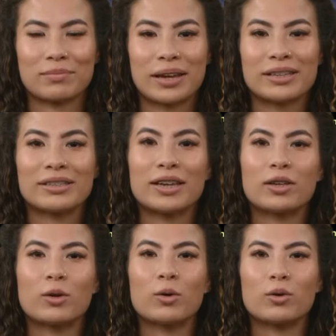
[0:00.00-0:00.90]

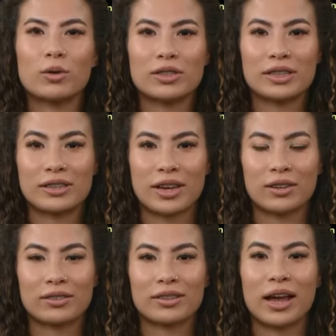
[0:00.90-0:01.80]
Insert all your
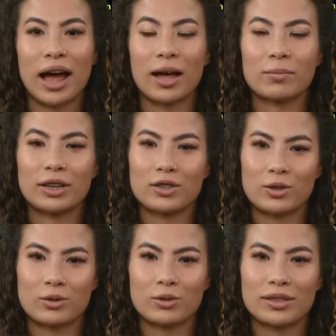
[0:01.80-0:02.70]
details and make
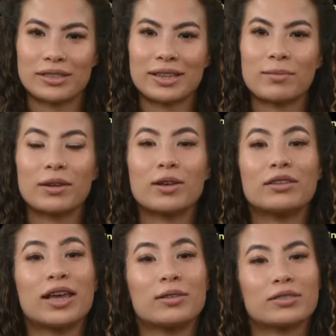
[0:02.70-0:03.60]
sure to accept our
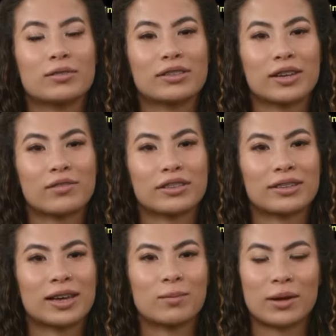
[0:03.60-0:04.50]
terms of
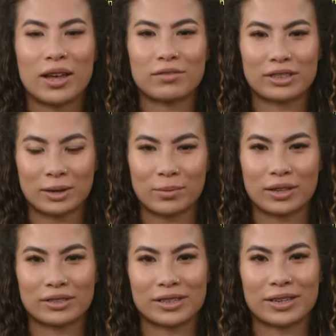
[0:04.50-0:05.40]
service and privacy
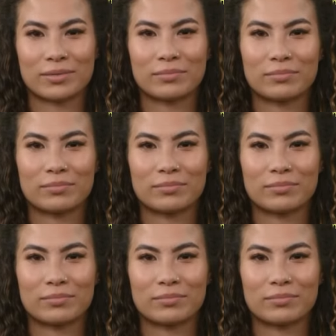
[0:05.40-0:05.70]
policy.